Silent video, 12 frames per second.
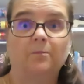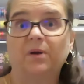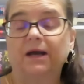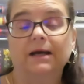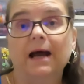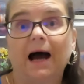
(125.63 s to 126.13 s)

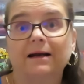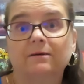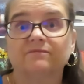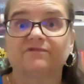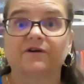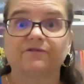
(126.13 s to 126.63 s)
Pick an
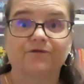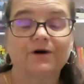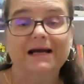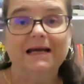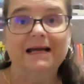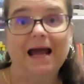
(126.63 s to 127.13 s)
item for
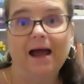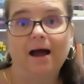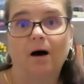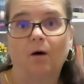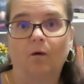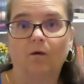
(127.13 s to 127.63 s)
free
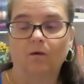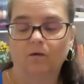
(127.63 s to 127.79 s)
now.